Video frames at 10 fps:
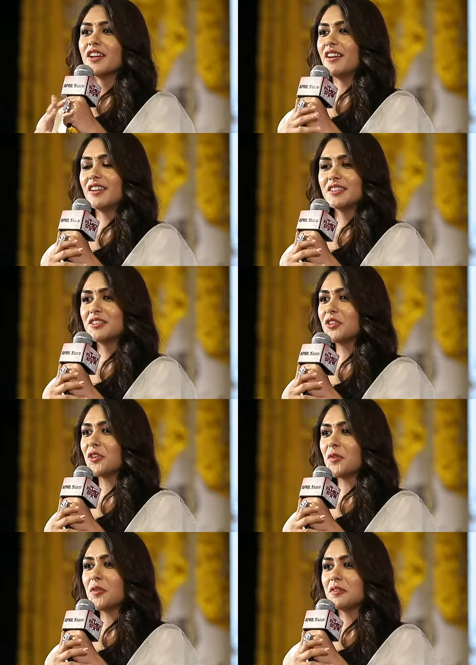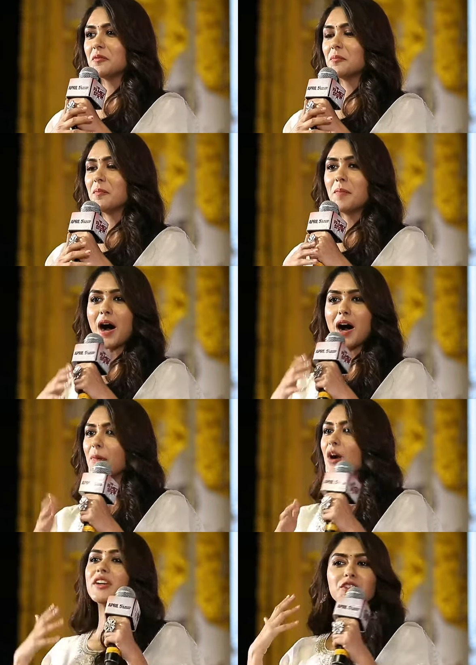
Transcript: uh, you know, bama,